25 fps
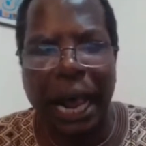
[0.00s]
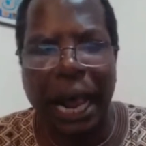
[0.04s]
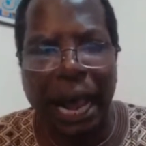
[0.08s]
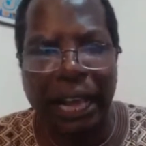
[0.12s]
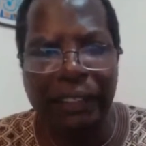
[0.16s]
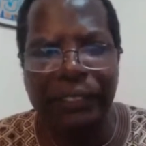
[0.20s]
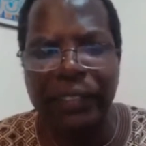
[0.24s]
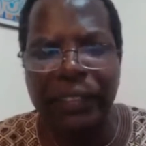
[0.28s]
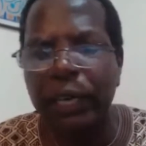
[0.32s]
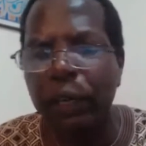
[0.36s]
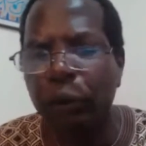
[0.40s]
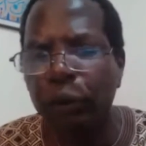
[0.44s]

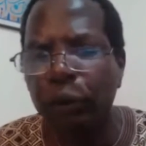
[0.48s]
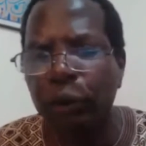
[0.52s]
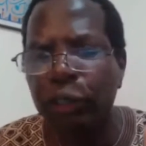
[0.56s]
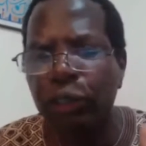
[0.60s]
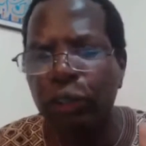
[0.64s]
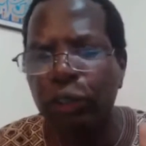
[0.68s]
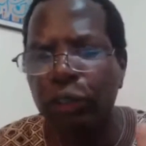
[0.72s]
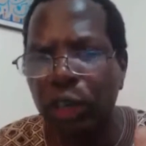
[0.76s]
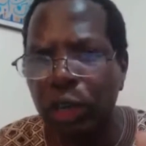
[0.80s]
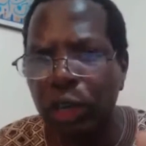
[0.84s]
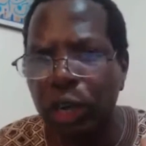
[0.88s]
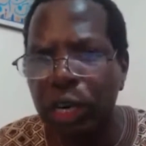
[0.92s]
I think we
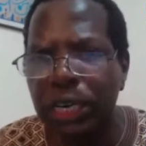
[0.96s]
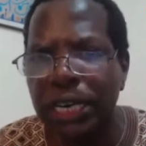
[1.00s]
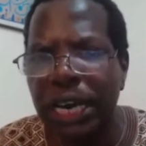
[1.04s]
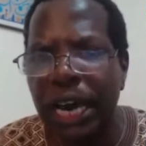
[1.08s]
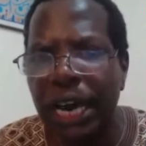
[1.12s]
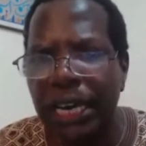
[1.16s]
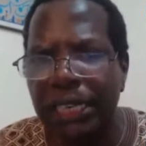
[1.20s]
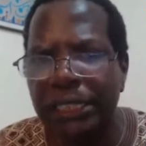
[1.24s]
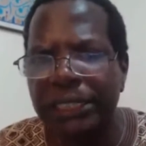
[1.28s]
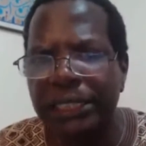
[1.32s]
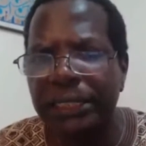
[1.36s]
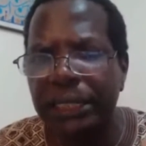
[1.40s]
should
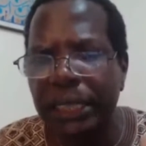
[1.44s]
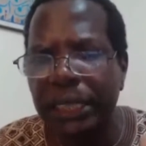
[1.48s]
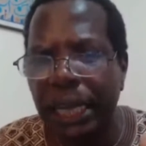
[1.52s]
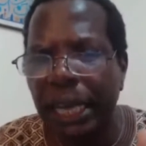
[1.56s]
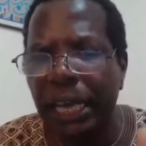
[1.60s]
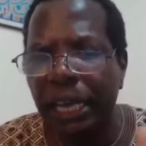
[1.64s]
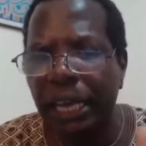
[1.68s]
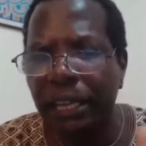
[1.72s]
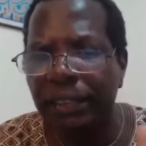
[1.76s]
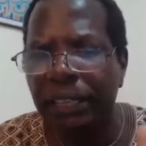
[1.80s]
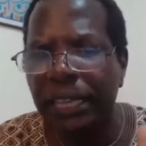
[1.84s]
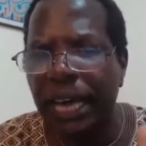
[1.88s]
recognize
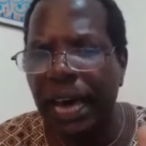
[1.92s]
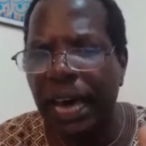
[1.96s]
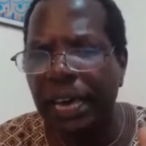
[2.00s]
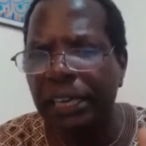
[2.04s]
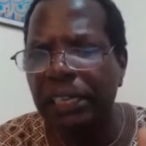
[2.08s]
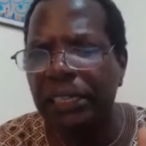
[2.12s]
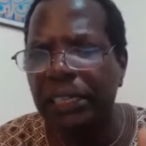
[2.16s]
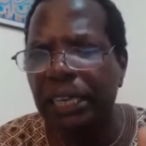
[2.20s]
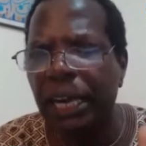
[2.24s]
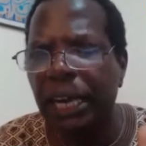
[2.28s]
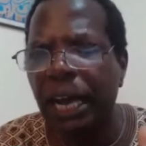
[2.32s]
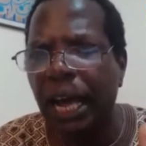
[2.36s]

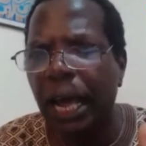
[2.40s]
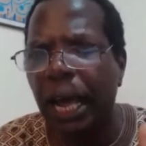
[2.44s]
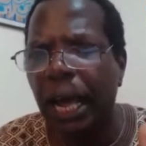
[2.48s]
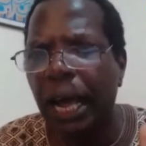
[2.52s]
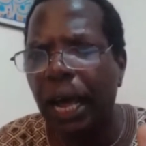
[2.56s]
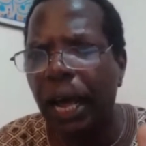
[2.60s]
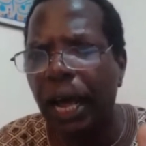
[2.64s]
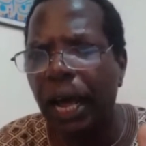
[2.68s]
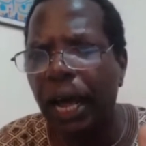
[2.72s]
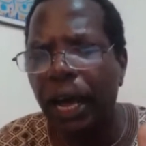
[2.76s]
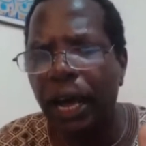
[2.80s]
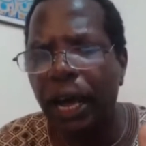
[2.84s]
that
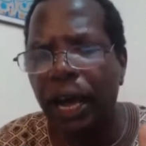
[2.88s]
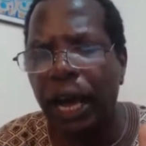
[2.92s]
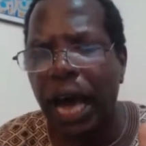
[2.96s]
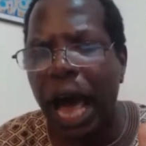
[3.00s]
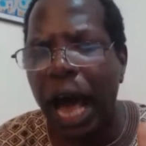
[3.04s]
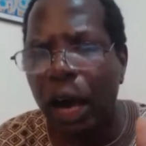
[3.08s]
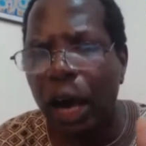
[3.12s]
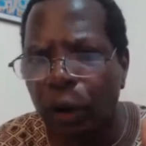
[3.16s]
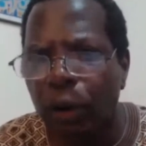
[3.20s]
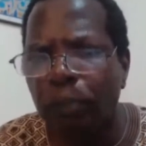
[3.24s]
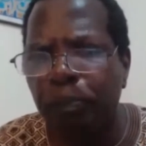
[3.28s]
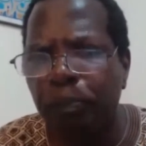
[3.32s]

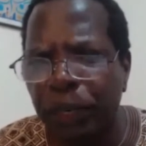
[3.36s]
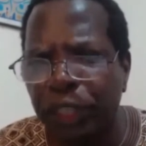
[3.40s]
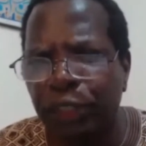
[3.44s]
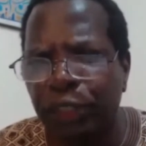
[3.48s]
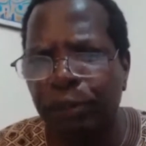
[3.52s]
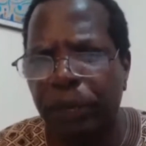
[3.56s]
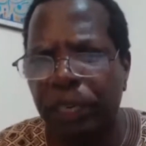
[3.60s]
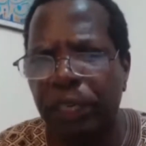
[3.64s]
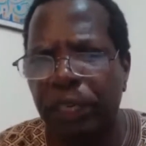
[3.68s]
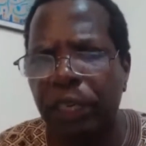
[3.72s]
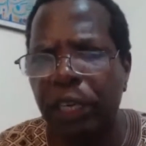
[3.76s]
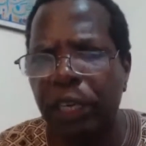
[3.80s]

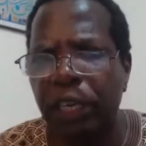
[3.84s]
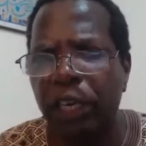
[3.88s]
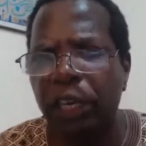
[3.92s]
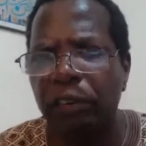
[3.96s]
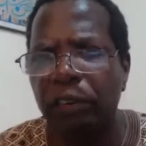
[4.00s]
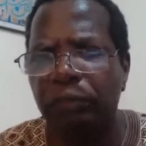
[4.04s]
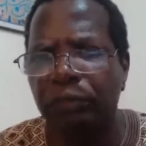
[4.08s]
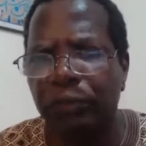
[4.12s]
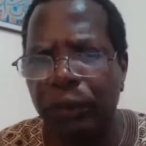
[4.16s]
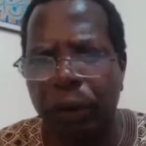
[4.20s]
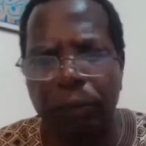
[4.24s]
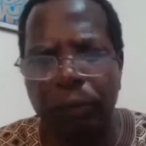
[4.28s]
accomplishment
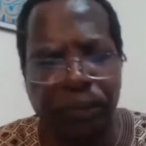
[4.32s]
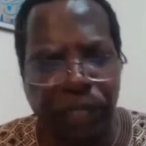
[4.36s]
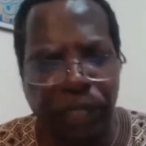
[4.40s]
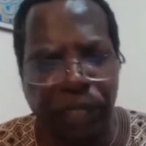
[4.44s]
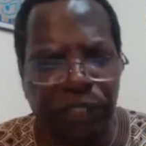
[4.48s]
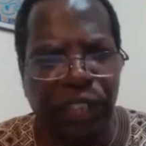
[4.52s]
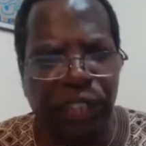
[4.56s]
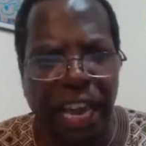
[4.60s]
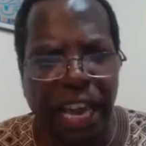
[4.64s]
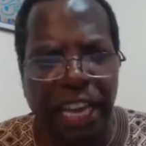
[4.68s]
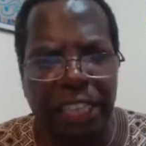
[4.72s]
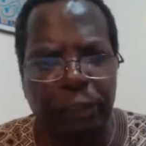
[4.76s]
from
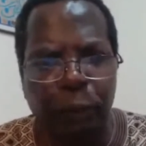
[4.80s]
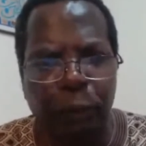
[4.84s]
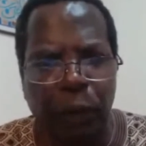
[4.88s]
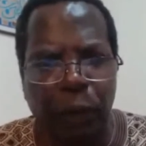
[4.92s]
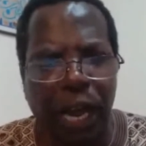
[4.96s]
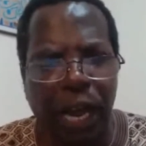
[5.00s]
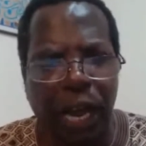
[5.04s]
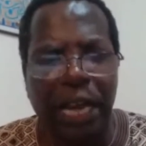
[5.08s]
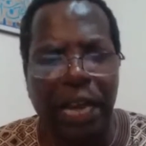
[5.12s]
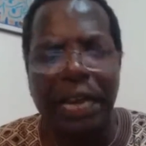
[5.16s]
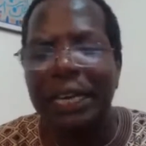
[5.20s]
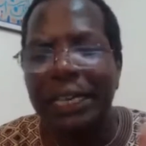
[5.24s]
this
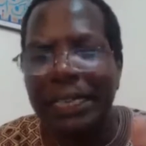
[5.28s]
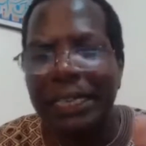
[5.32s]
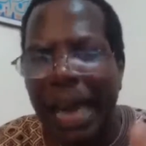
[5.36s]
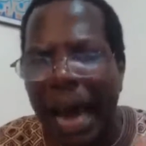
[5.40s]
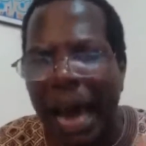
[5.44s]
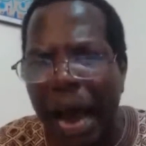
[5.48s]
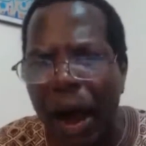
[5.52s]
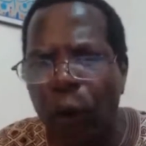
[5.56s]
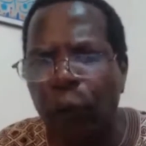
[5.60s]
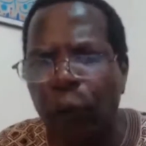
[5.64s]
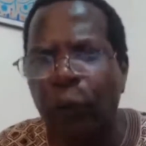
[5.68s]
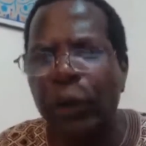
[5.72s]
diaspora.
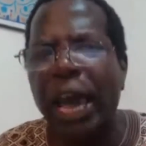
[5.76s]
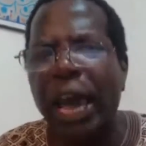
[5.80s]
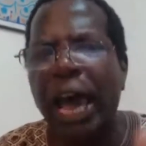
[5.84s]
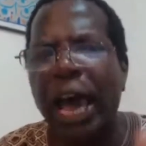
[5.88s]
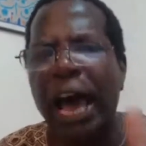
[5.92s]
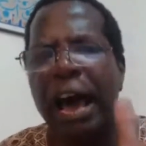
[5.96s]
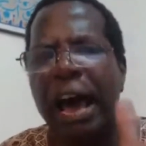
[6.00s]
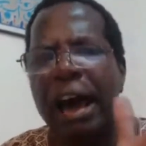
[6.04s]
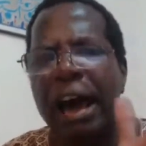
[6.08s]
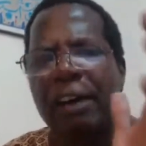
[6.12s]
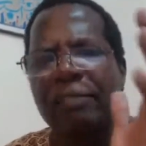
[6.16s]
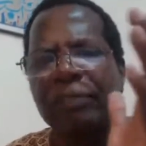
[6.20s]
Now we
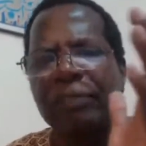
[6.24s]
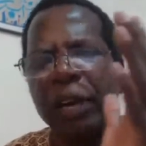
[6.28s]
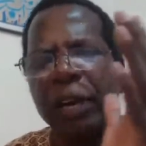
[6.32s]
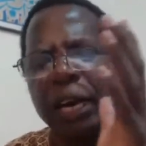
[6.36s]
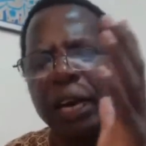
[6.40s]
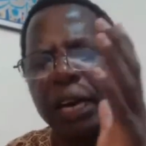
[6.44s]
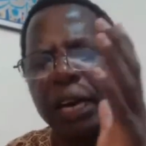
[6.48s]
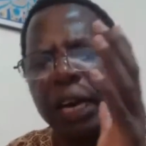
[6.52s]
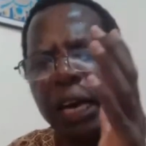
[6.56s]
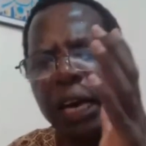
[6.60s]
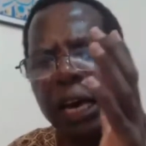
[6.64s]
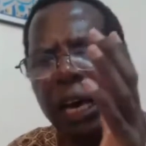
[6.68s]
have
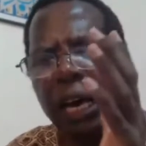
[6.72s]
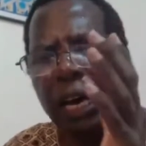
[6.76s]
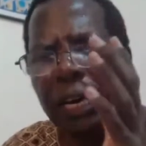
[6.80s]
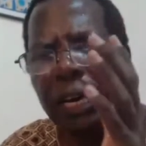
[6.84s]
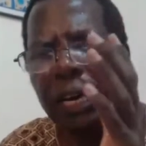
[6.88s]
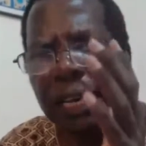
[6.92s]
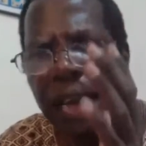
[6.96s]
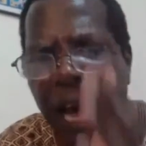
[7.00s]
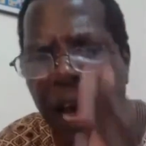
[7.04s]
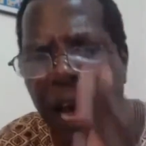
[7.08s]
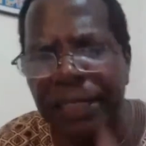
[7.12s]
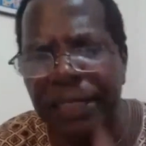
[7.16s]

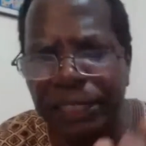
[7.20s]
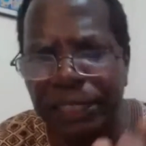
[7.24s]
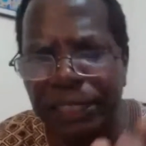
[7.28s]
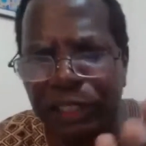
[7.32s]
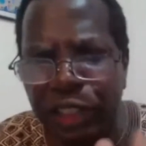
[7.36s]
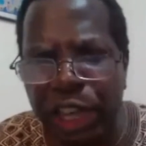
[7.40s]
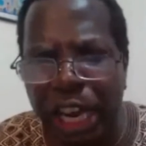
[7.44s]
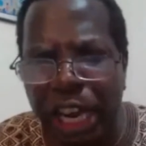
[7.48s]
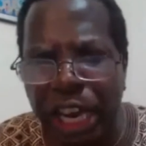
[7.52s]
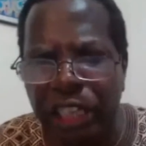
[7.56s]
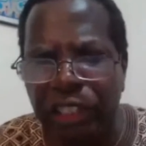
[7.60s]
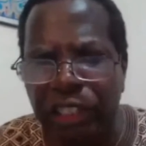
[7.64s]
another
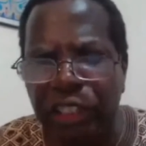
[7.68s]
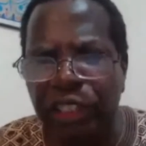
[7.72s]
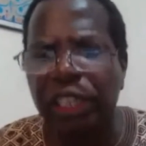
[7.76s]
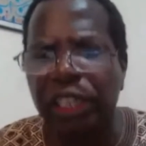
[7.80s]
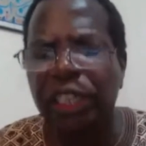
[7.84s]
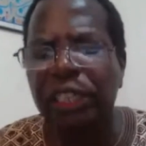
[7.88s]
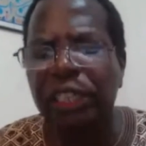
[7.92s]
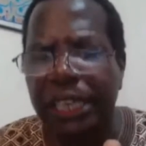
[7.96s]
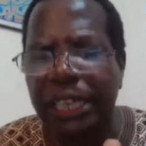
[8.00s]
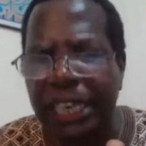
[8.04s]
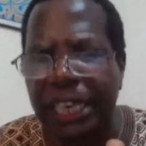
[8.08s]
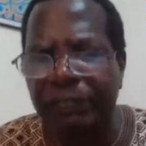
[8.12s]
stage
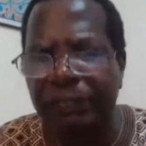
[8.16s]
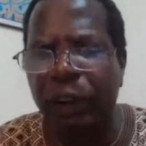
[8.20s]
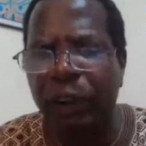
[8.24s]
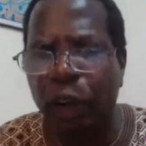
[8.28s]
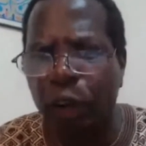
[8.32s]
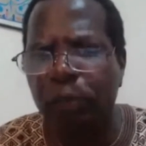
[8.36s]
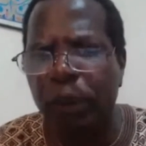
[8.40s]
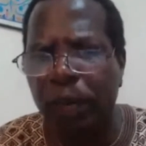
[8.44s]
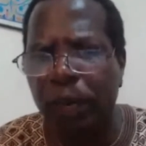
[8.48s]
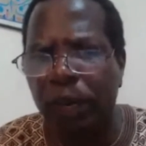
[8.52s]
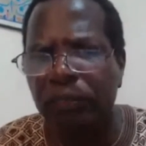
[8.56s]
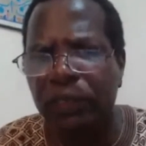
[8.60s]
in the
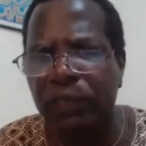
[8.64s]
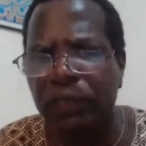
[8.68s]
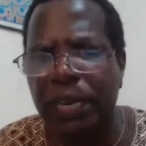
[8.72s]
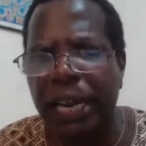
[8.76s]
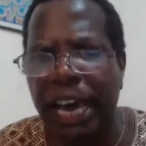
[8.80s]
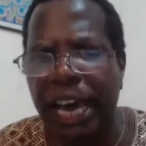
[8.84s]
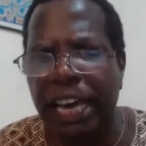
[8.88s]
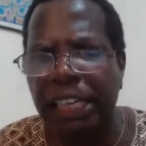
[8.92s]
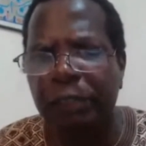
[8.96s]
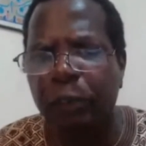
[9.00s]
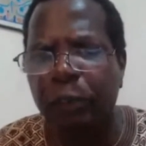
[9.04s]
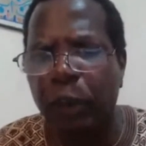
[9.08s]
development of the
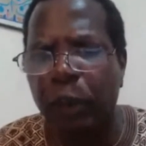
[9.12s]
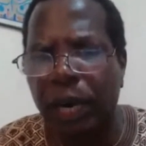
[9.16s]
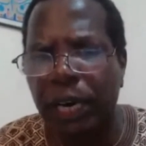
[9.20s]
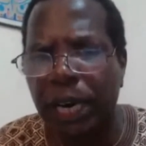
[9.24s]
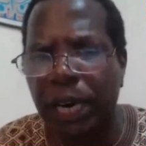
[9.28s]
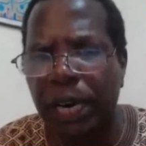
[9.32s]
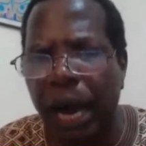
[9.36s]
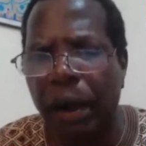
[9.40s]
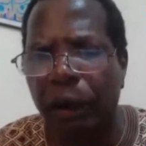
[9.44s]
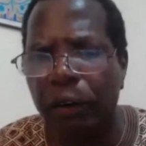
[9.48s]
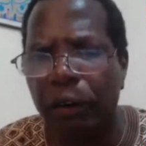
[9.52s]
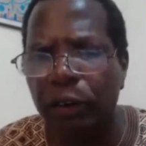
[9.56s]
diaspora
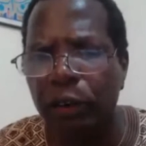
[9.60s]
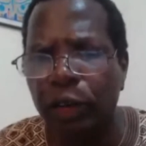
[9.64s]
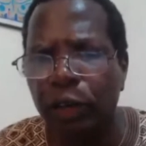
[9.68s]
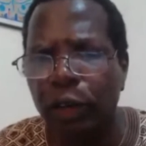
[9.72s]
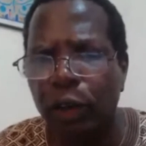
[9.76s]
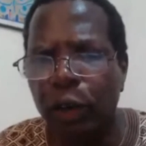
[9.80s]
now.